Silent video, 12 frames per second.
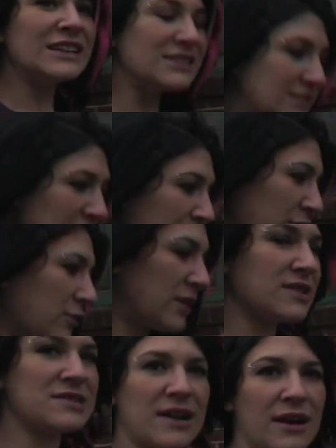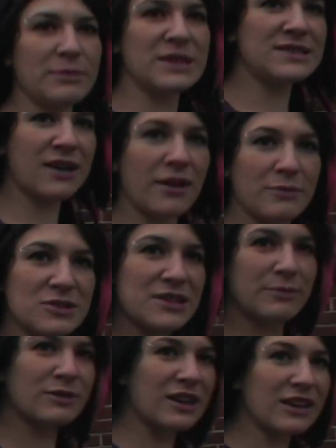say for when the zombies come or
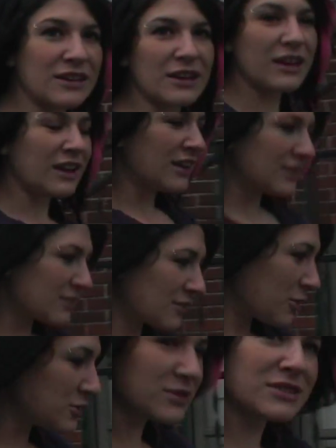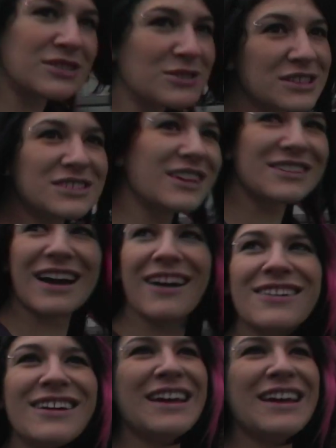something and the grocery store shut down,